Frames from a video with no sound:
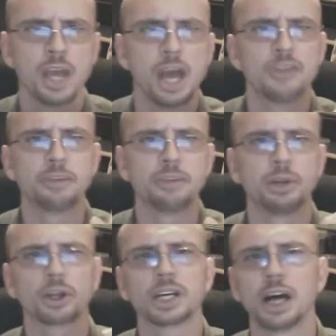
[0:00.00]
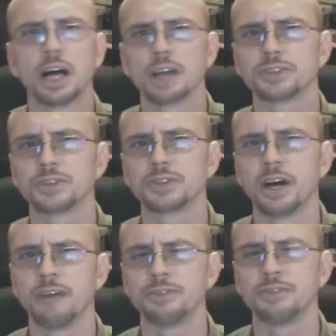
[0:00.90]
The American College
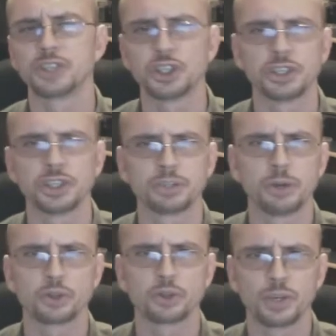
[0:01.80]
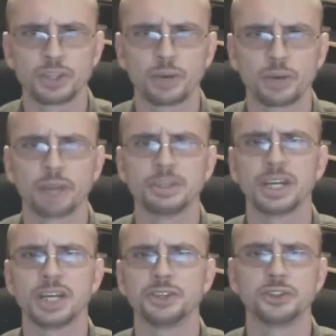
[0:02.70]
of Physicians' most recent
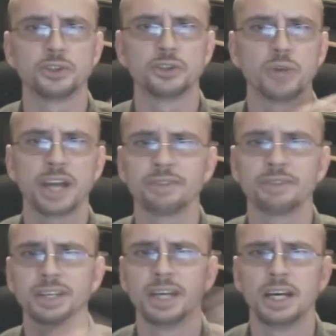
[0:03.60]
recommendations do not even